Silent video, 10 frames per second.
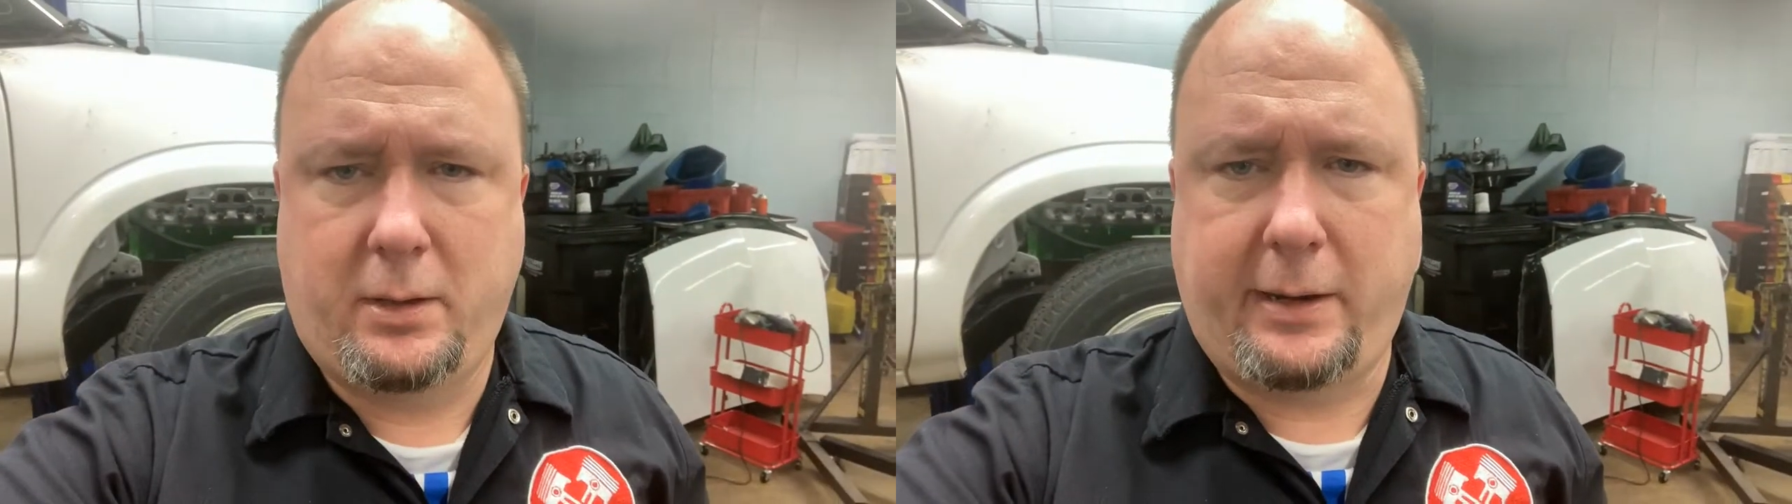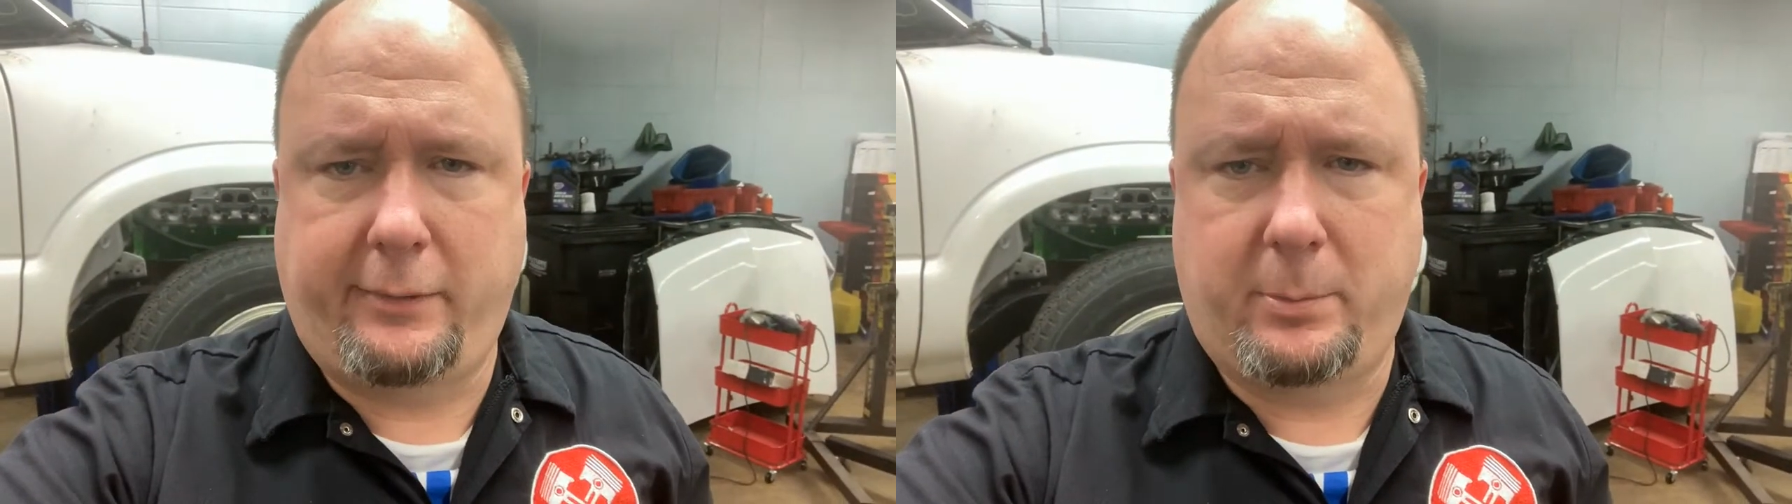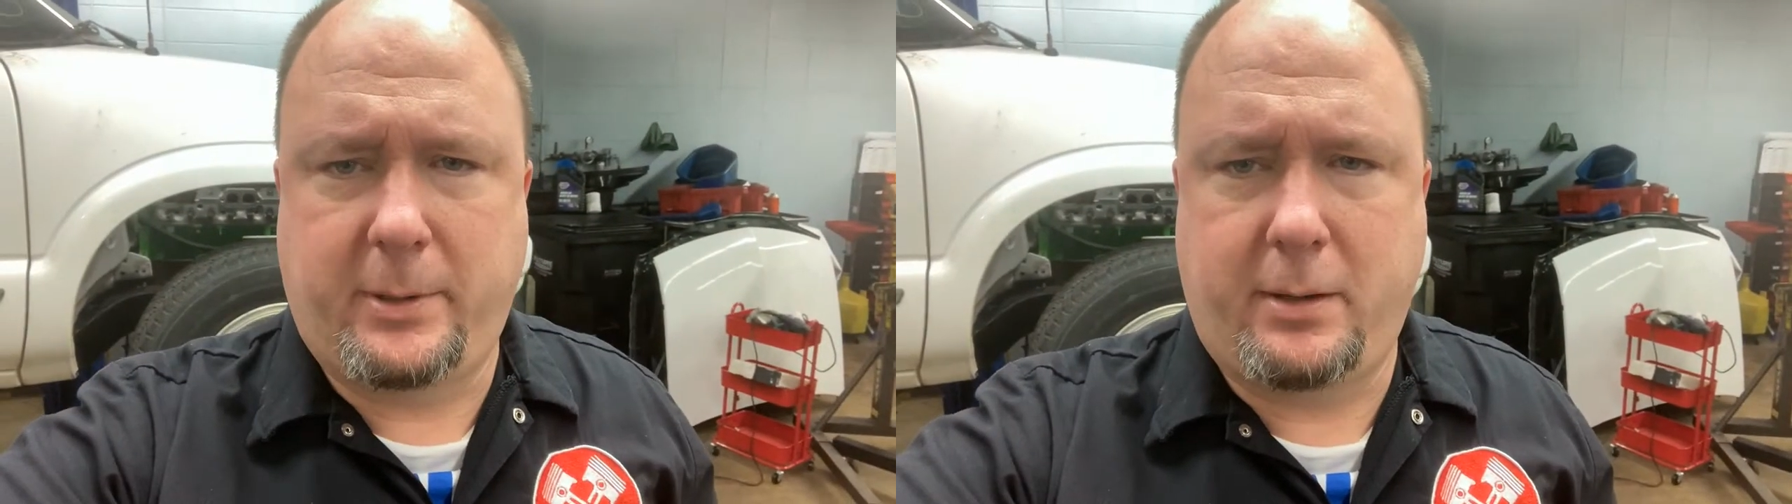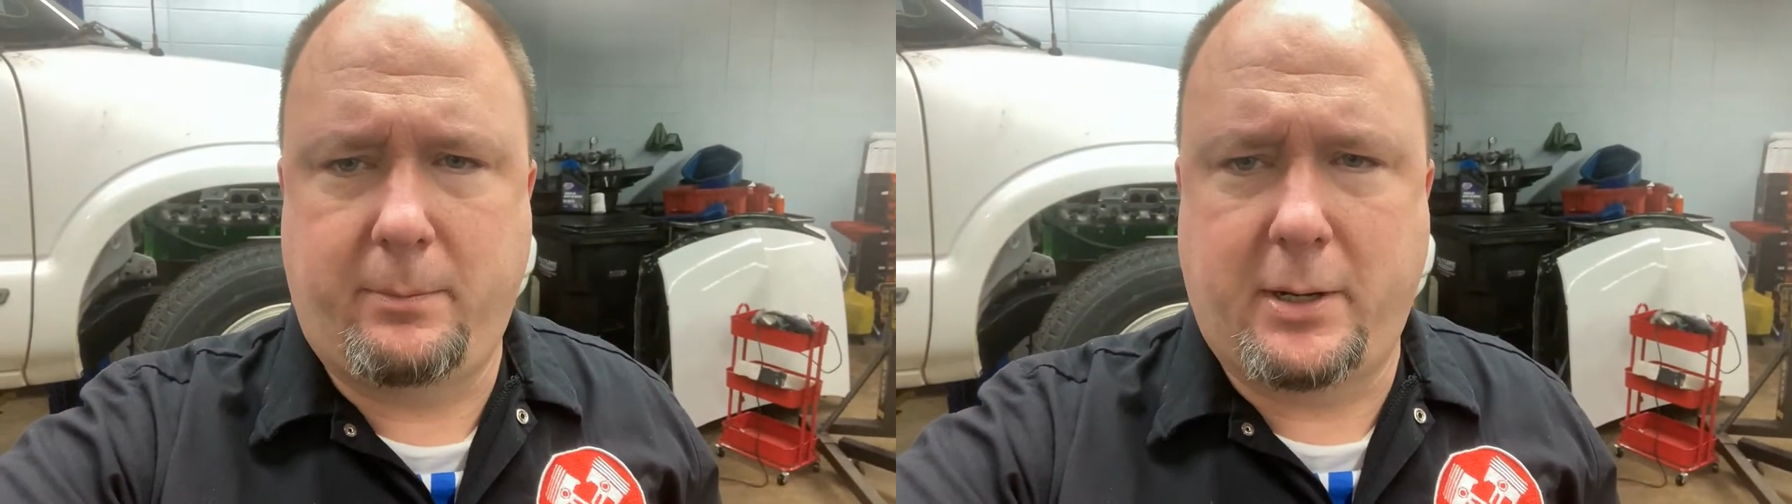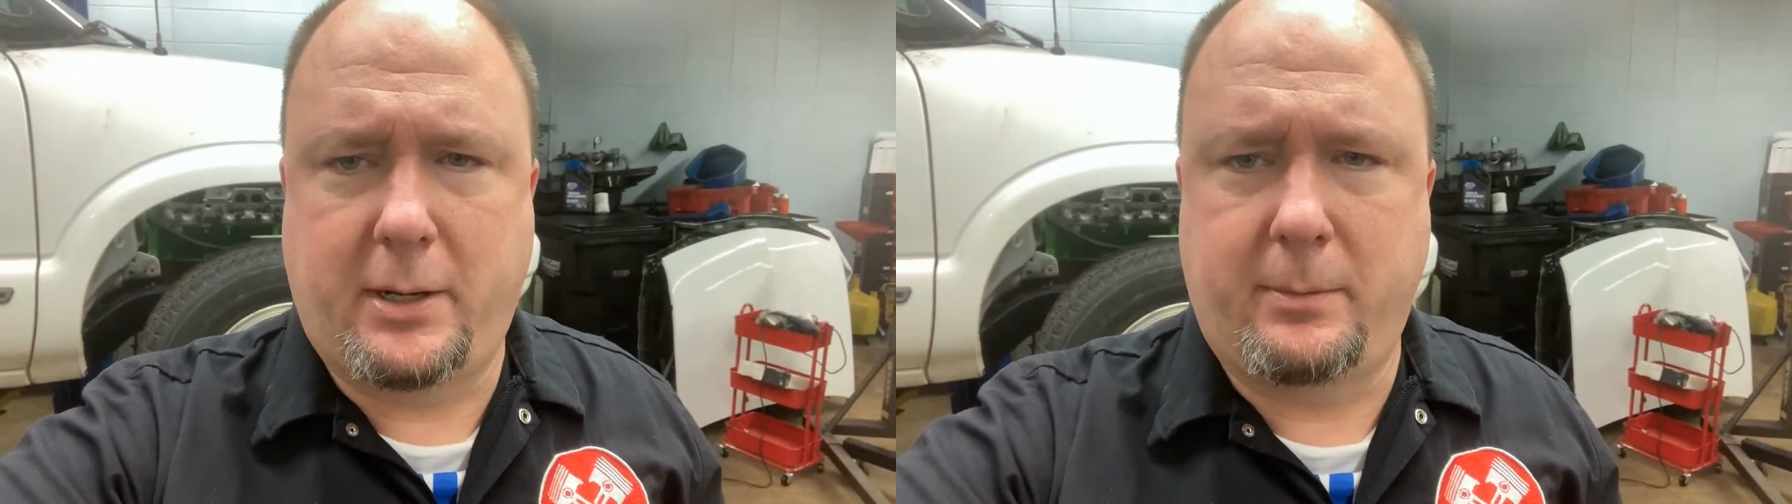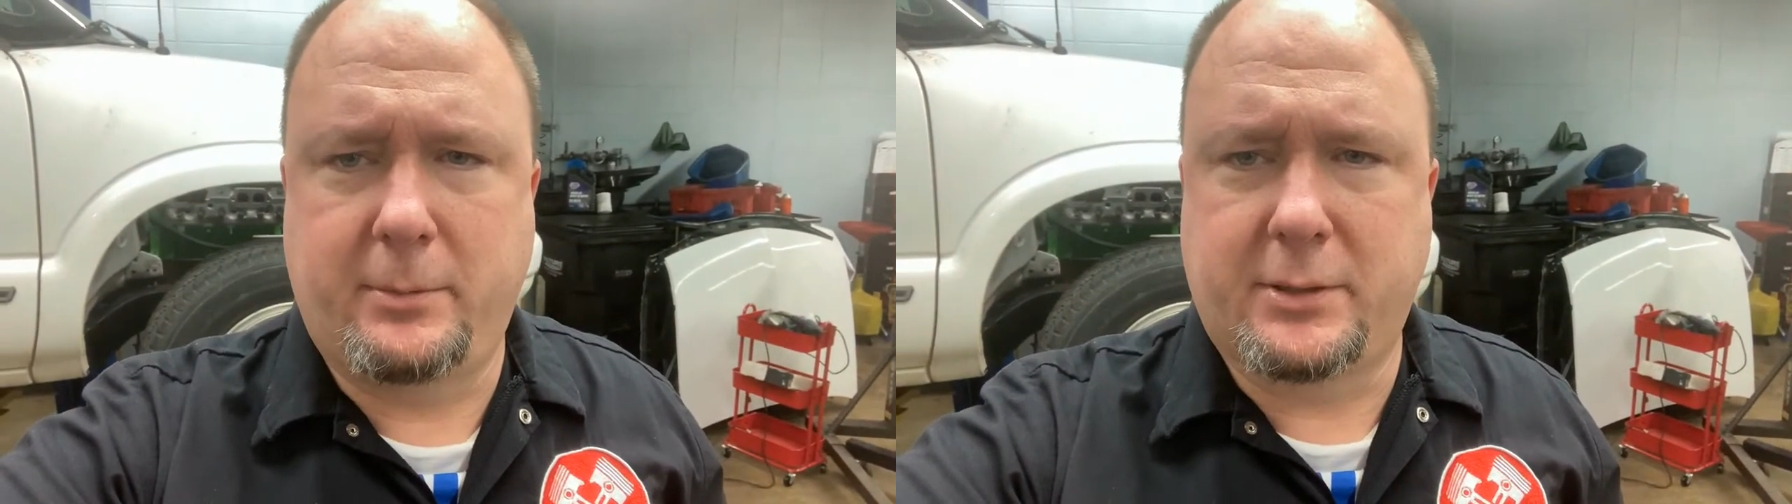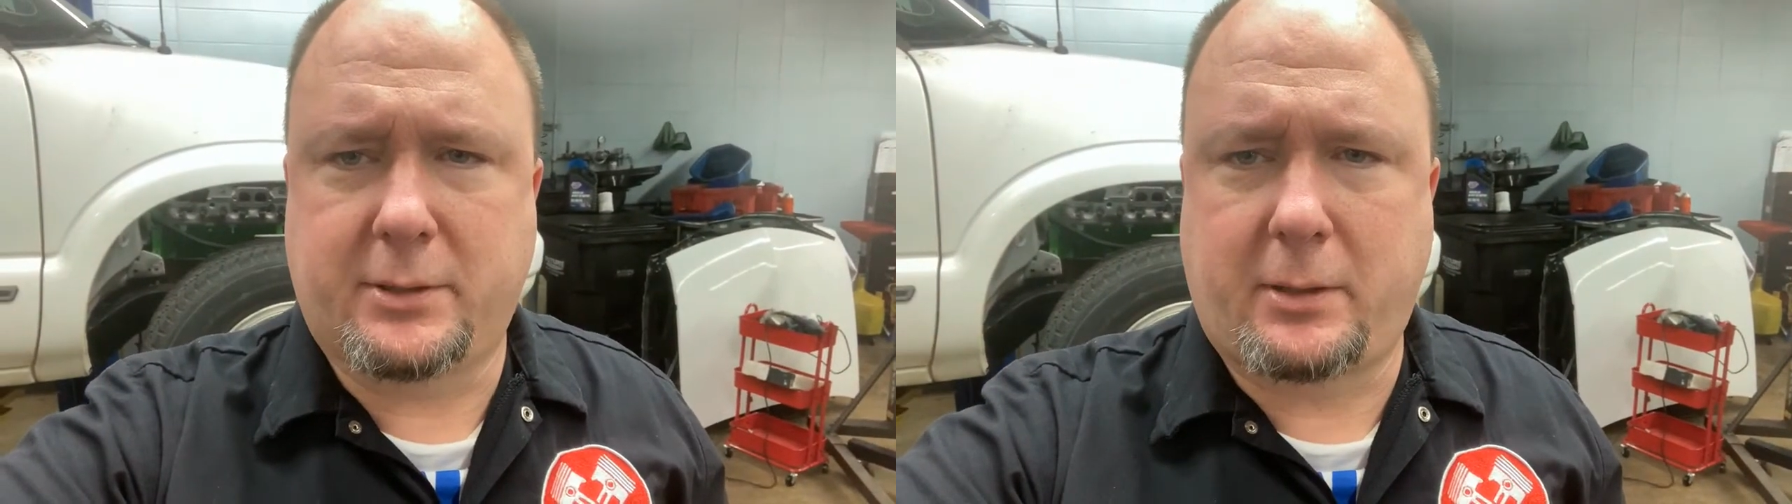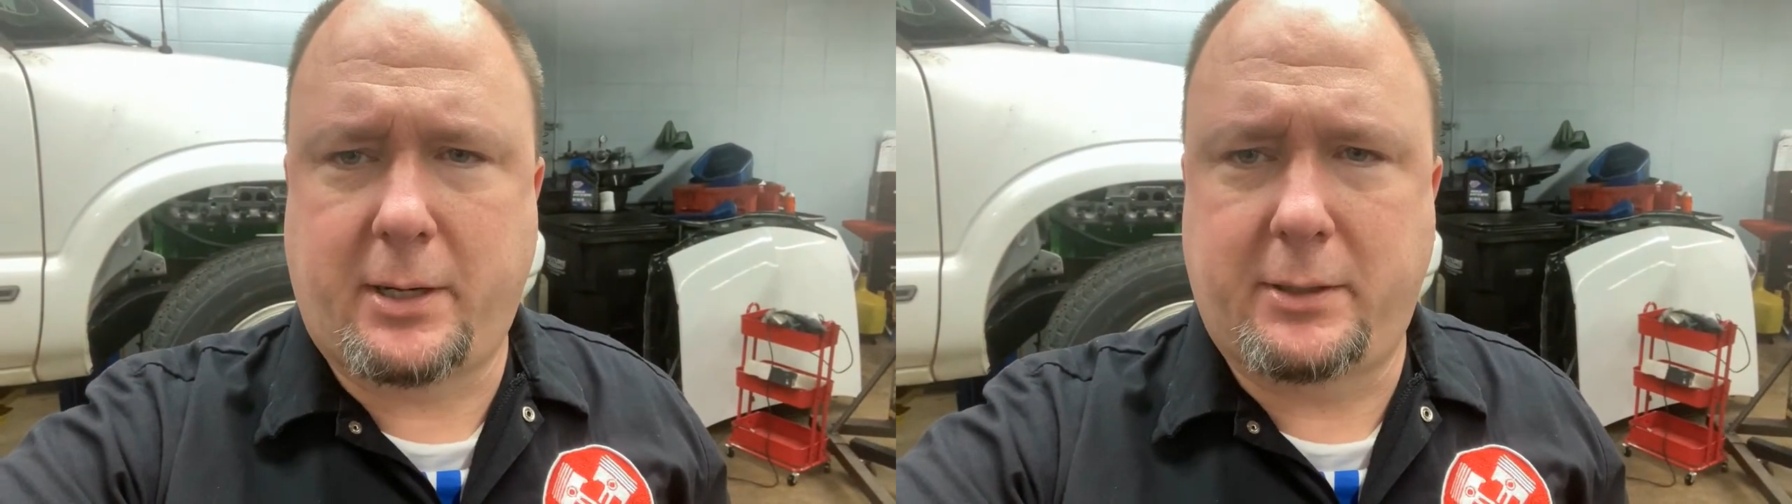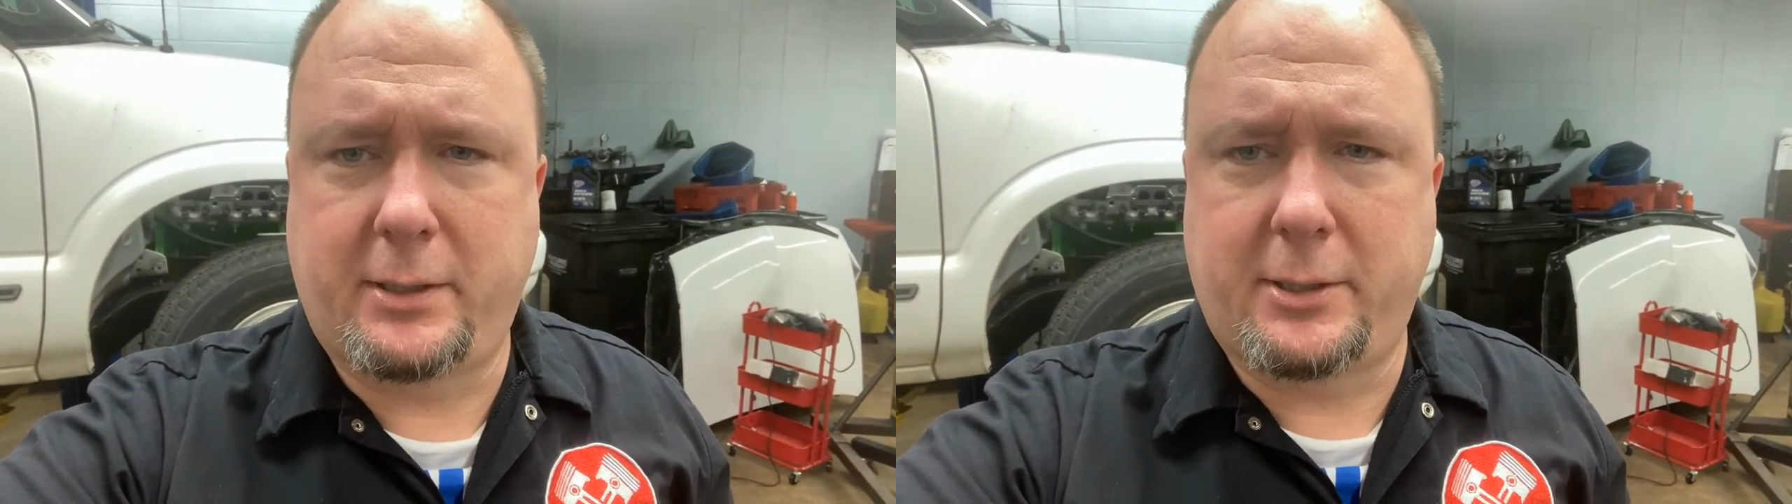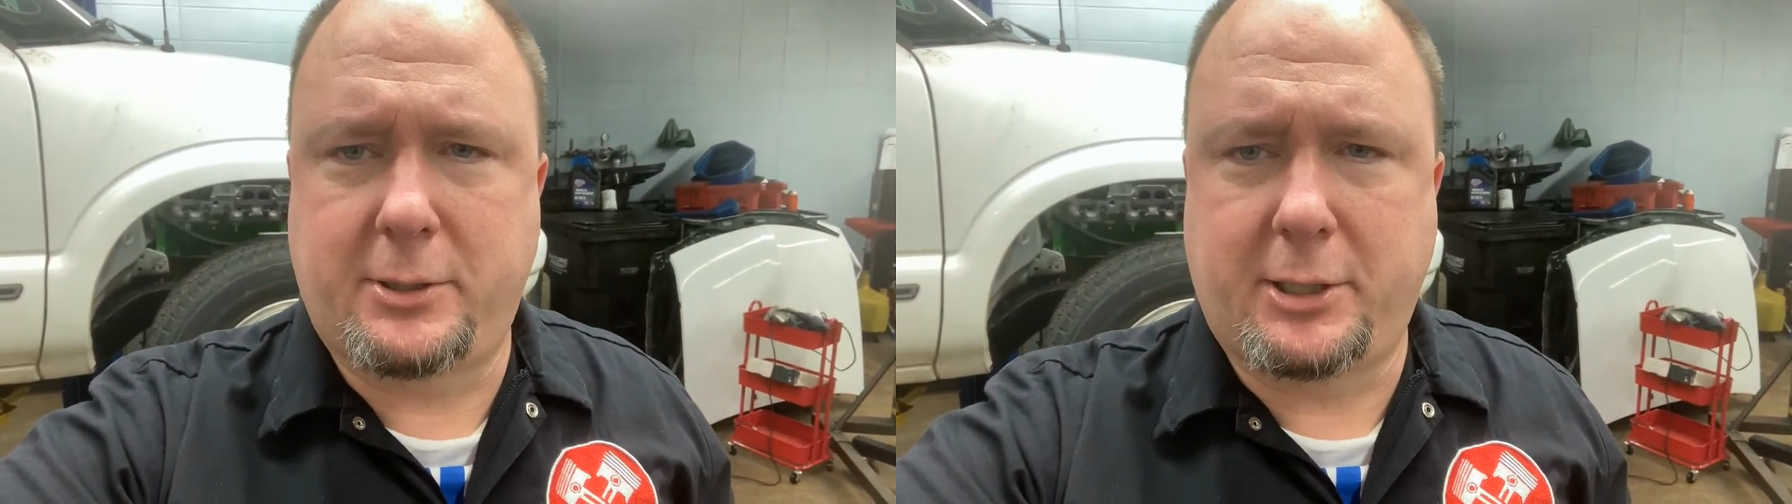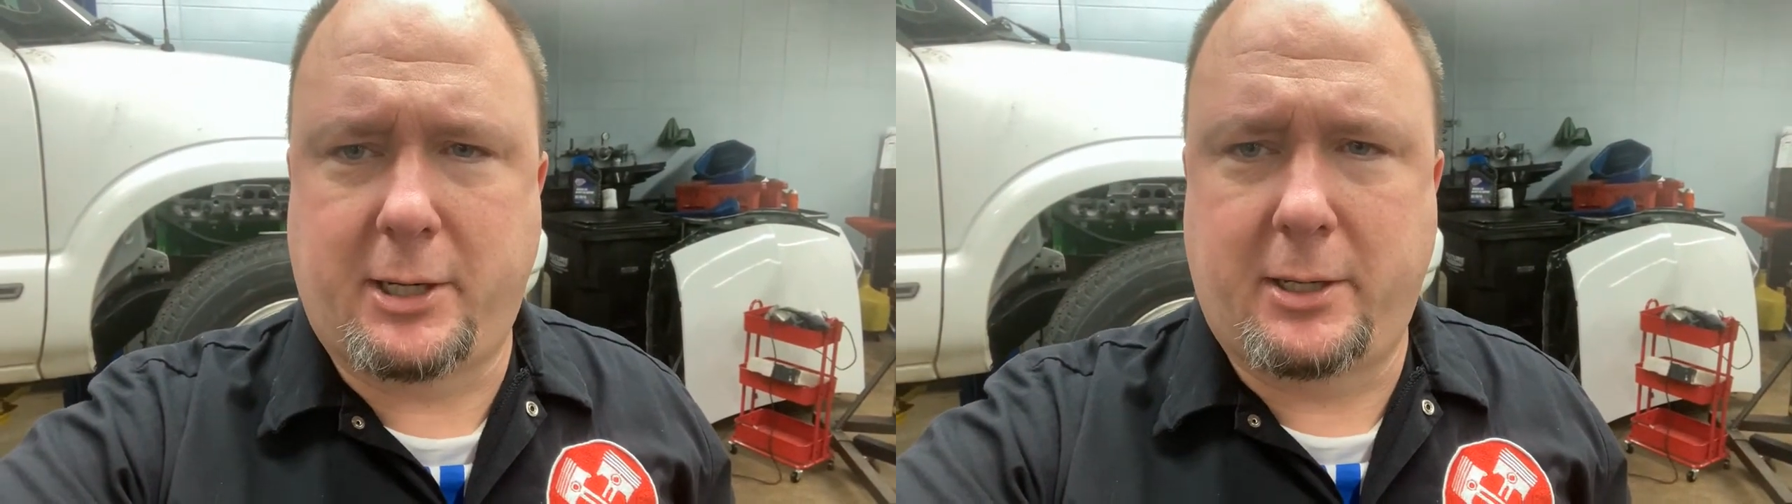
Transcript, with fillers: Hey everybody, my name is Greg Ditch.